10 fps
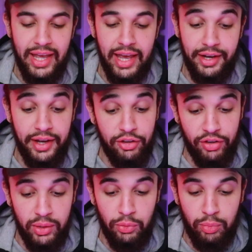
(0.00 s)
In
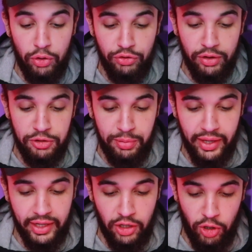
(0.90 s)
addition, with more trainers
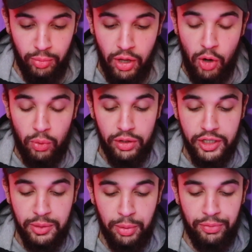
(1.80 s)
playing at home, we're
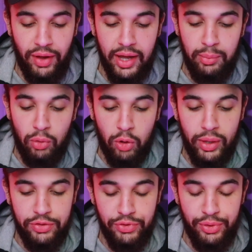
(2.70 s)
looking to provide more
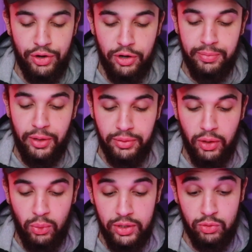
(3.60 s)
ways for you to earn
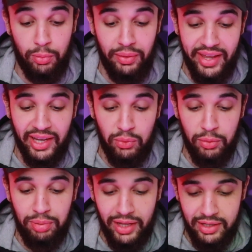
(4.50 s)
Pokecoins while playing in
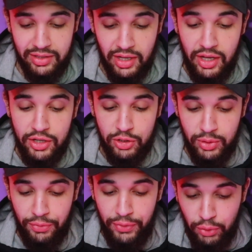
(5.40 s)
one place. So
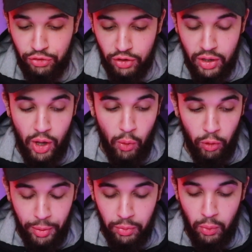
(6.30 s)
in the future,
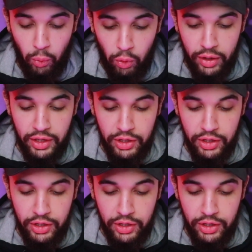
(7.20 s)
we'll be rewarding